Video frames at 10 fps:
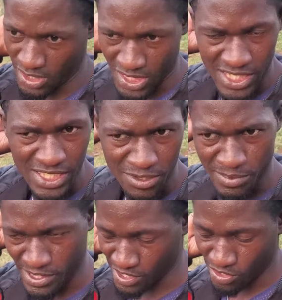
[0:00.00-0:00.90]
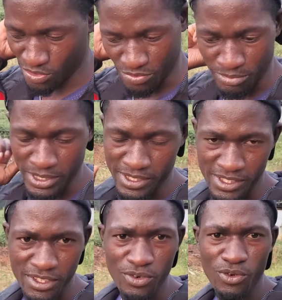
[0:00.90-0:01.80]
90% of my
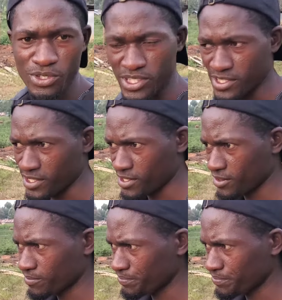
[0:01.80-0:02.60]
audiences,